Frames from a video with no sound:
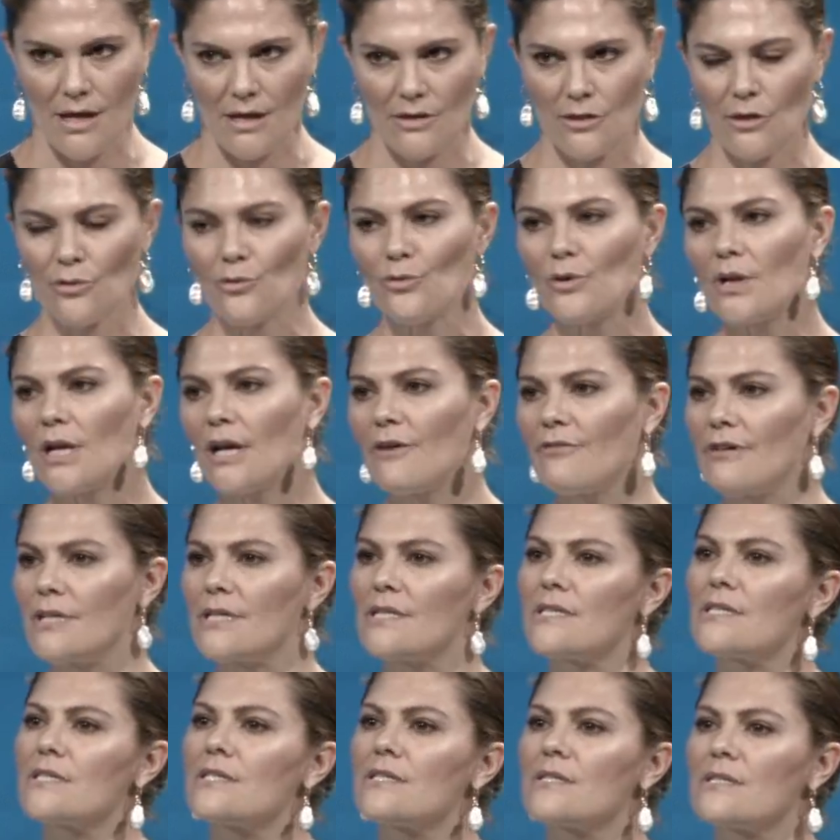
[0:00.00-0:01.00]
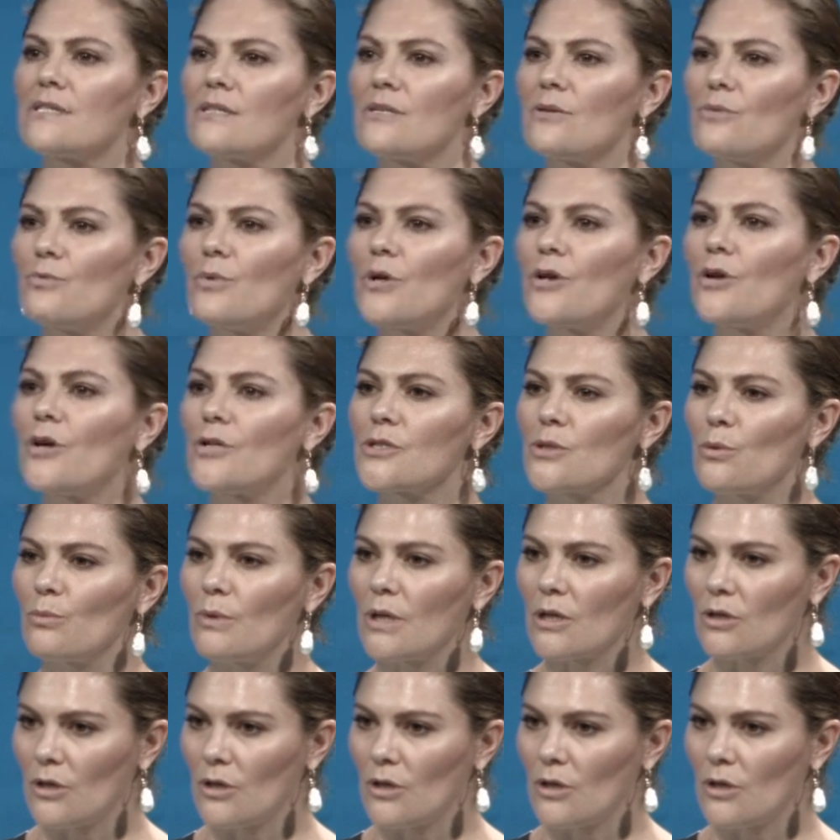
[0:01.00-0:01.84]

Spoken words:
The three of us, we're not only